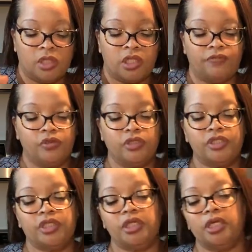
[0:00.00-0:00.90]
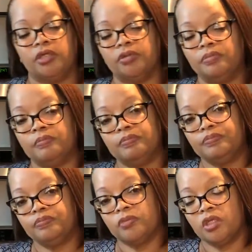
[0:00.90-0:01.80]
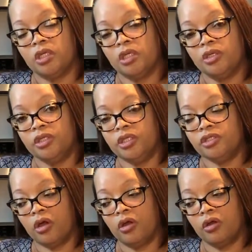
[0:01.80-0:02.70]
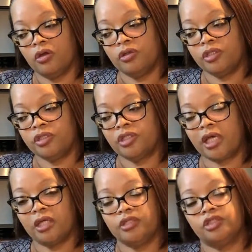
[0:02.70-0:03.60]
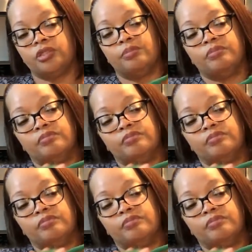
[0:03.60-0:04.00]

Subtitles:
And if you could see here, this is like just a